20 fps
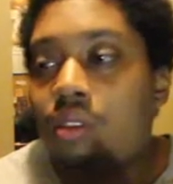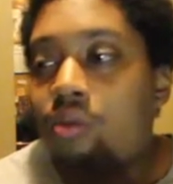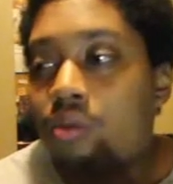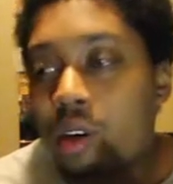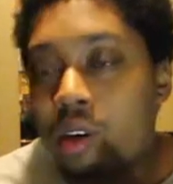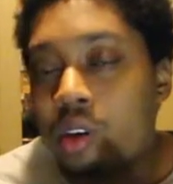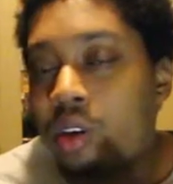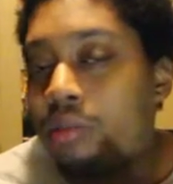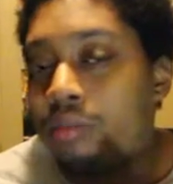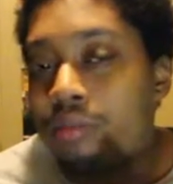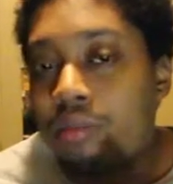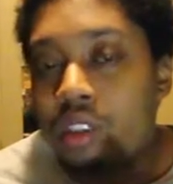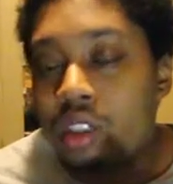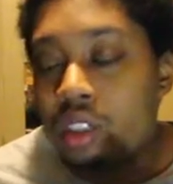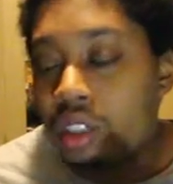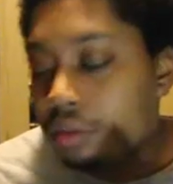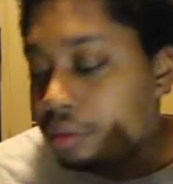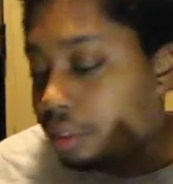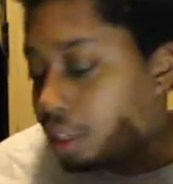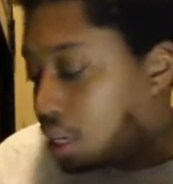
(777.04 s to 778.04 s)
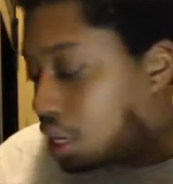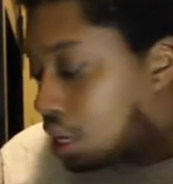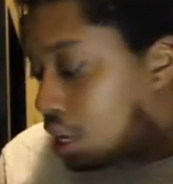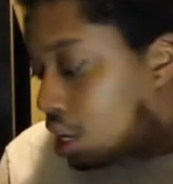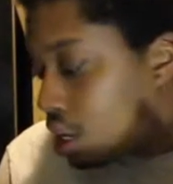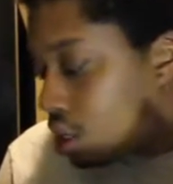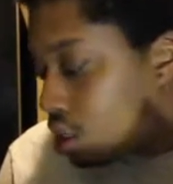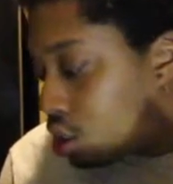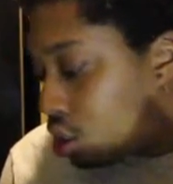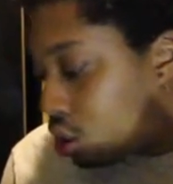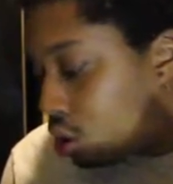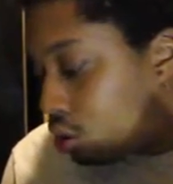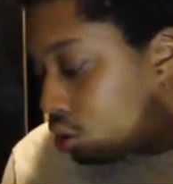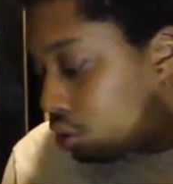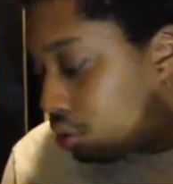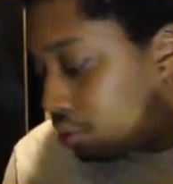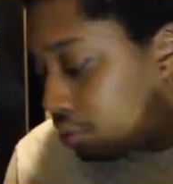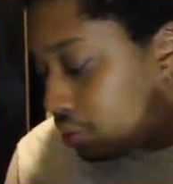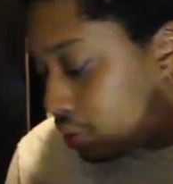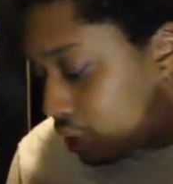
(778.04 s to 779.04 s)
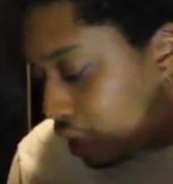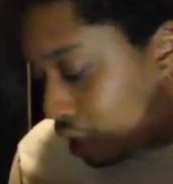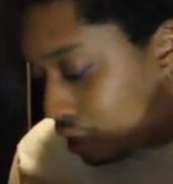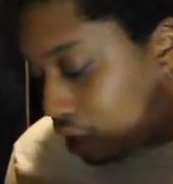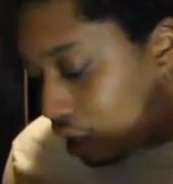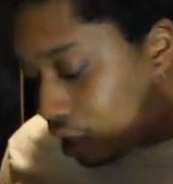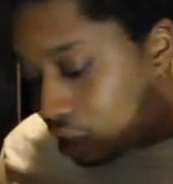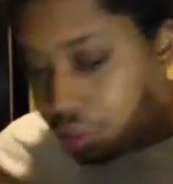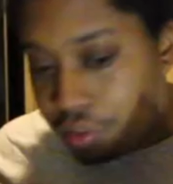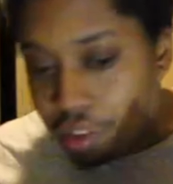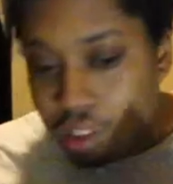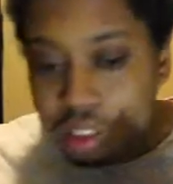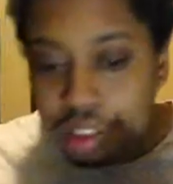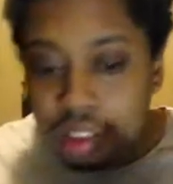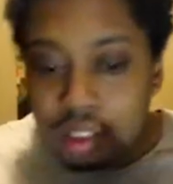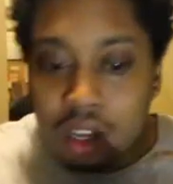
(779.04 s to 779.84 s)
Why not, you know? So that's kind of it.